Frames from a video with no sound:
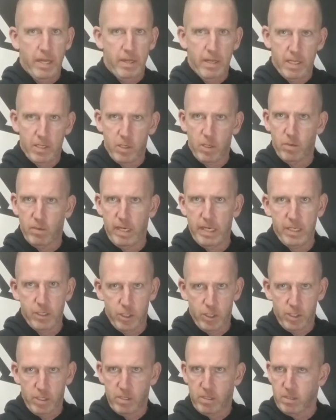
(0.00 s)
That's her right.
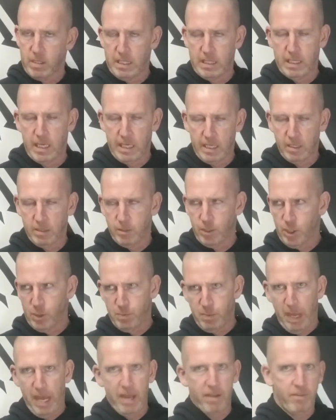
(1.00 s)
She's entitled. She's
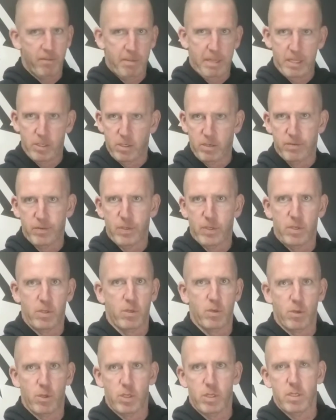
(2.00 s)
paying for my services, so
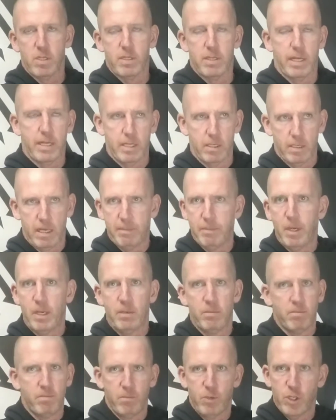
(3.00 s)
she's entitled. I'm
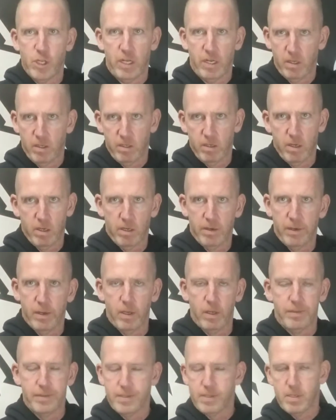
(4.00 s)
not shitting on her at
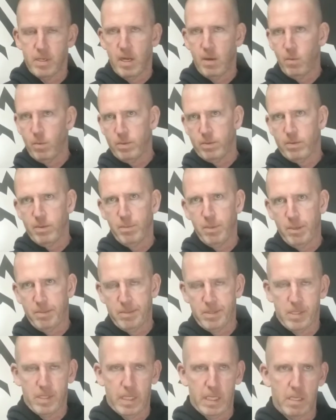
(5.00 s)
all. This is not the
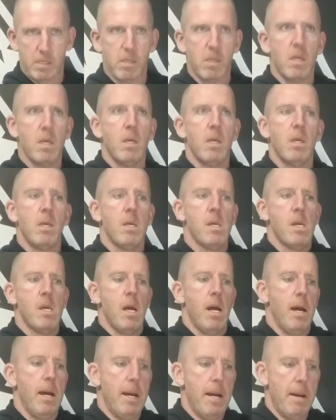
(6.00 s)
purpose of this.
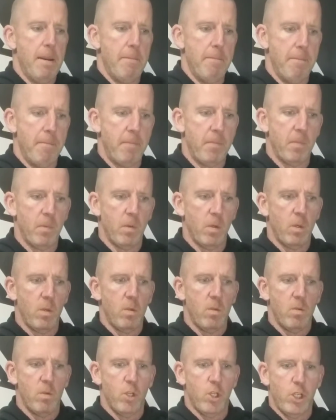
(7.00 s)
Um,
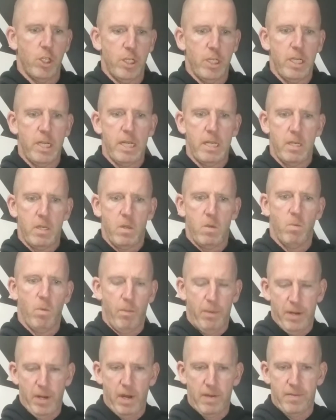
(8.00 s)
when we
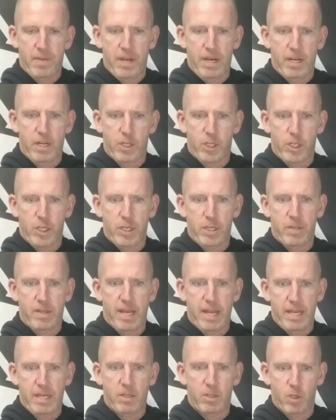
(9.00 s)
got there, she
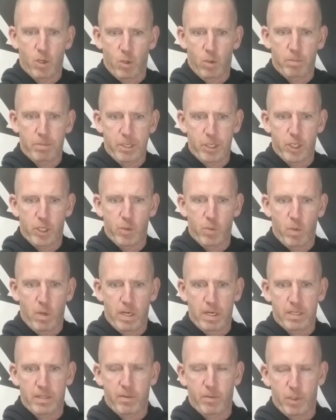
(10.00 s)
then told me
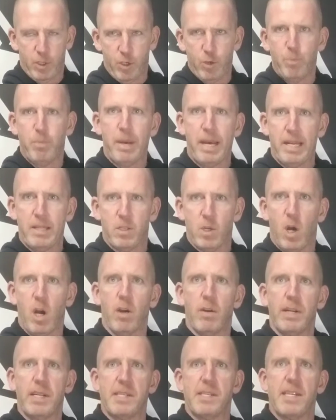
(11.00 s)
there were 2 beds
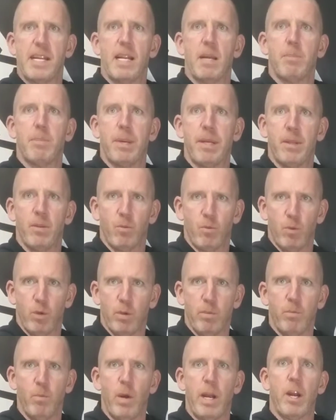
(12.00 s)
already set up in the
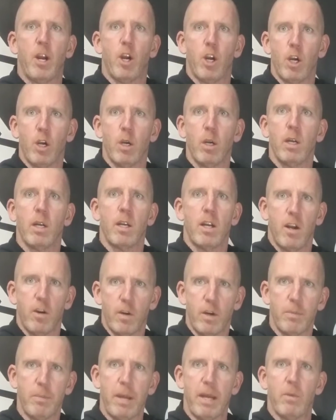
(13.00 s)
room where her
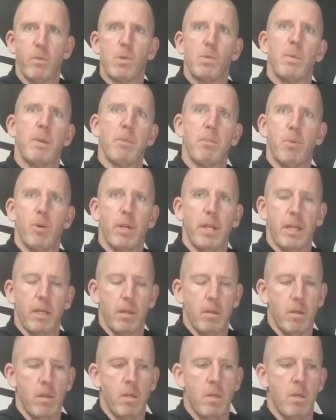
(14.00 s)
current bed was being put
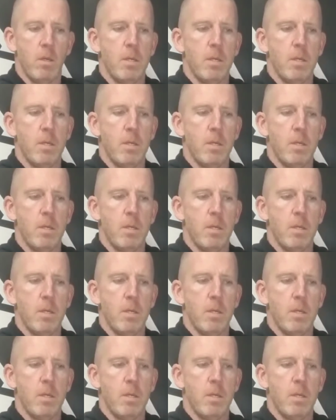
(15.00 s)
in.